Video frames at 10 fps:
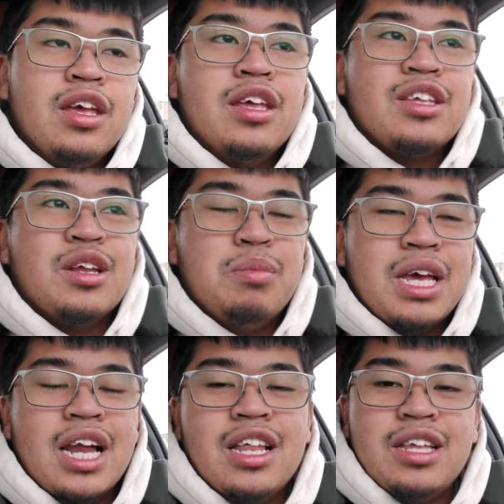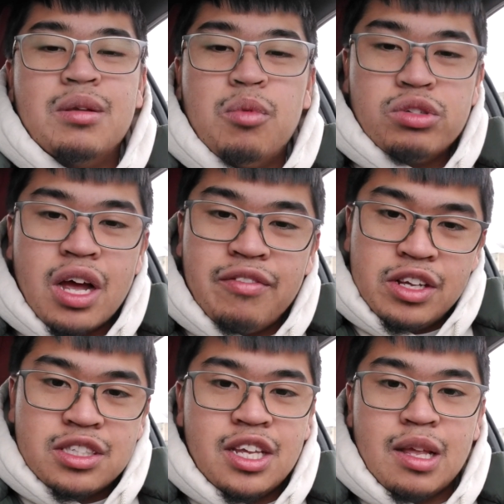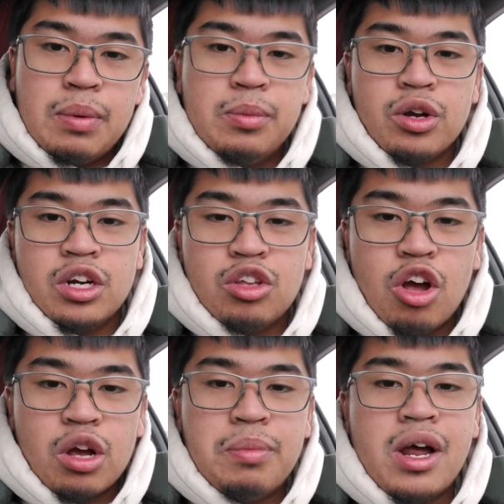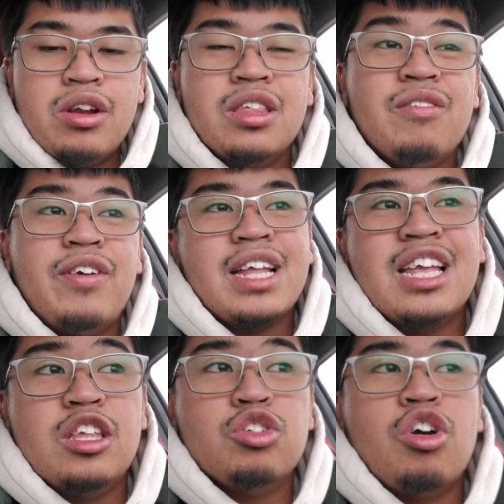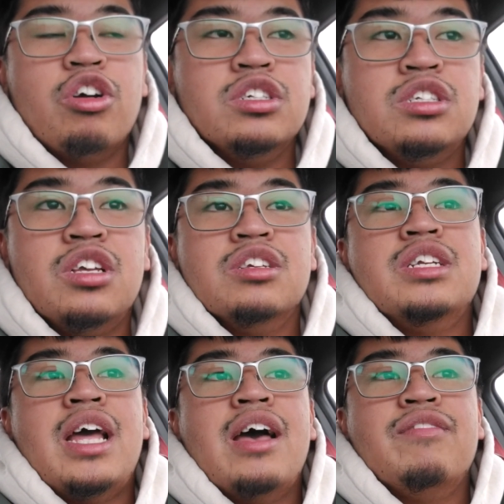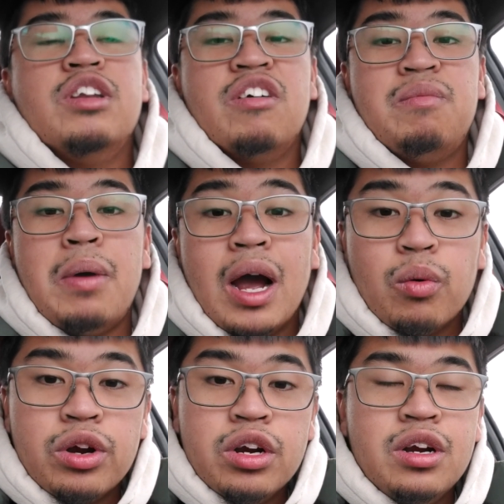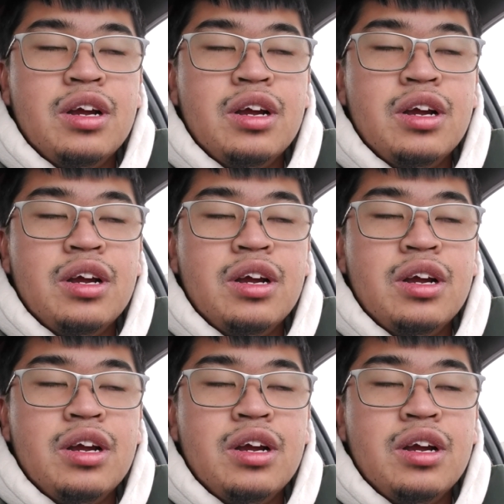It's going to be kind of like the most obvious thing that people are going to talk about, and the fact that this car just doesn't have enough power.